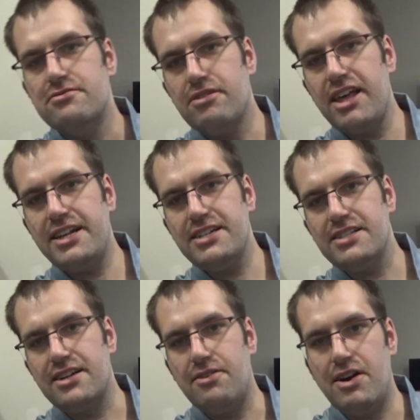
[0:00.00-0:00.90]
Well, that took a
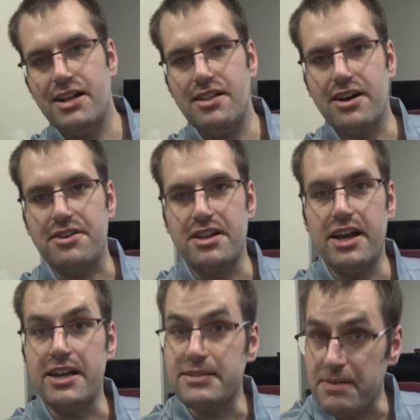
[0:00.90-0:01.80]
little while longer than
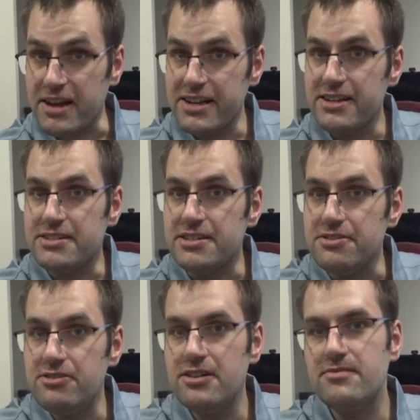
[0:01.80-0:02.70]
I expected it
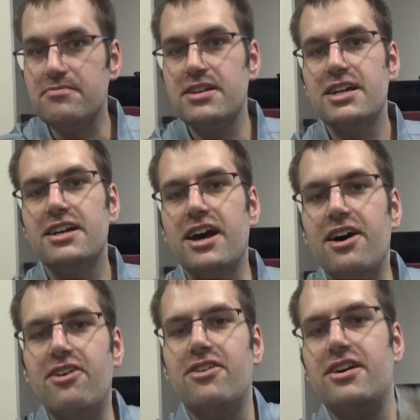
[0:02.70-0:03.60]
to.
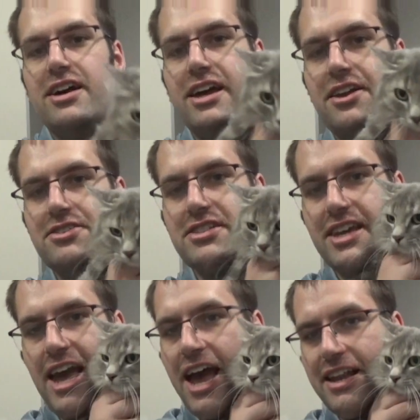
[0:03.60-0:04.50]
Oh, and here's a
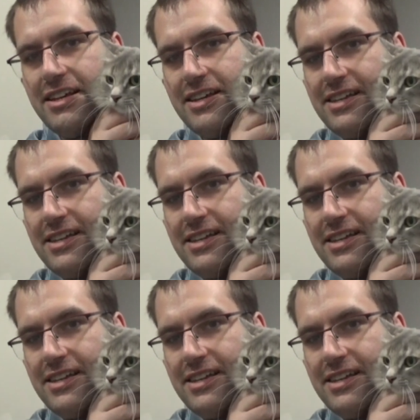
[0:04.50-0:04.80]
cat.